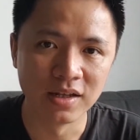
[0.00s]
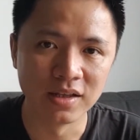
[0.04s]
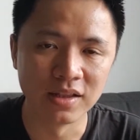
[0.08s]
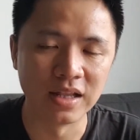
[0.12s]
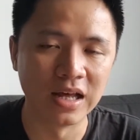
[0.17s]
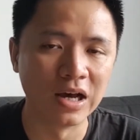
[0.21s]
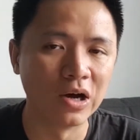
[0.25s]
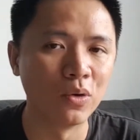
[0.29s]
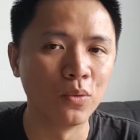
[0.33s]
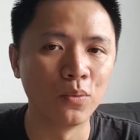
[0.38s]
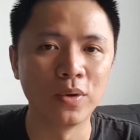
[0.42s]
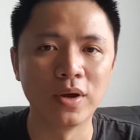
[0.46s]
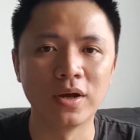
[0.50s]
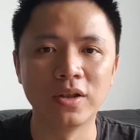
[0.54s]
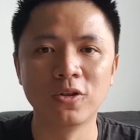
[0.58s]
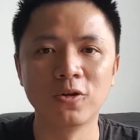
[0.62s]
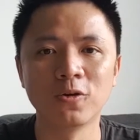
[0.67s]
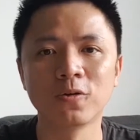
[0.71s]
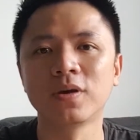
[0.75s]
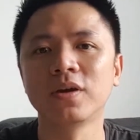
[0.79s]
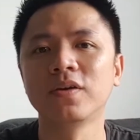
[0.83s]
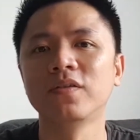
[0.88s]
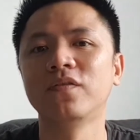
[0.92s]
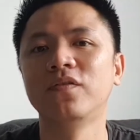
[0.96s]
Now we are
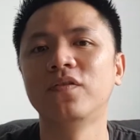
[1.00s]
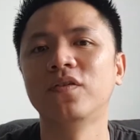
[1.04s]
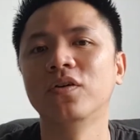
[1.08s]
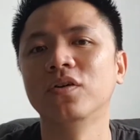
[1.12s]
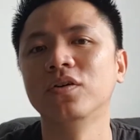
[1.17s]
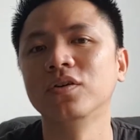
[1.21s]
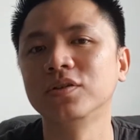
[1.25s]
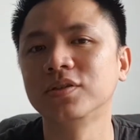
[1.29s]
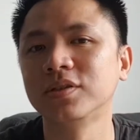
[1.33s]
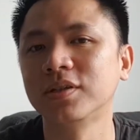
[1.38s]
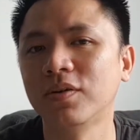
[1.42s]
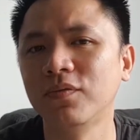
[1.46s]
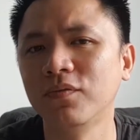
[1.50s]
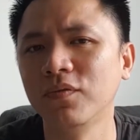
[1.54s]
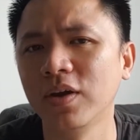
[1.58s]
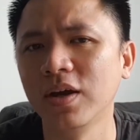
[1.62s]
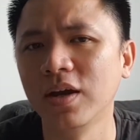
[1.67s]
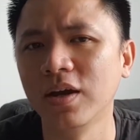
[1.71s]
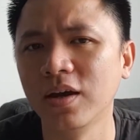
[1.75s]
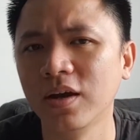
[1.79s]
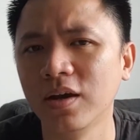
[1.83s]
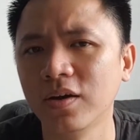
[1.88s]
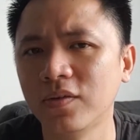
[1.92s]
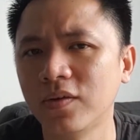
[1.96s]
looking for
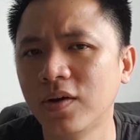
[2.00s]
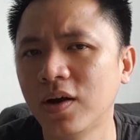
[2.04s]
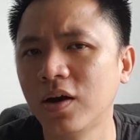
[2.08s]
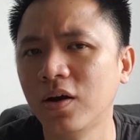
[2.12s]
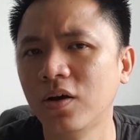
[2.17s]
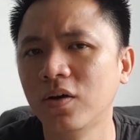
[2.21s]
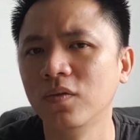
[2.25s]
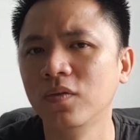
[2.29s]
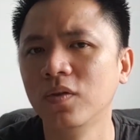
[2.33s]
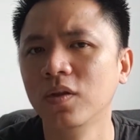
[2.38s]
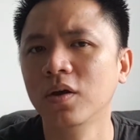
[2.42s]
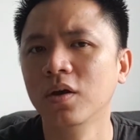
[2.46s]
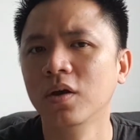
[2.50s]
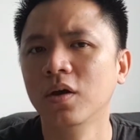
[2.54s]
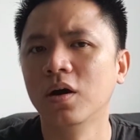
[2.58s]
somewhere around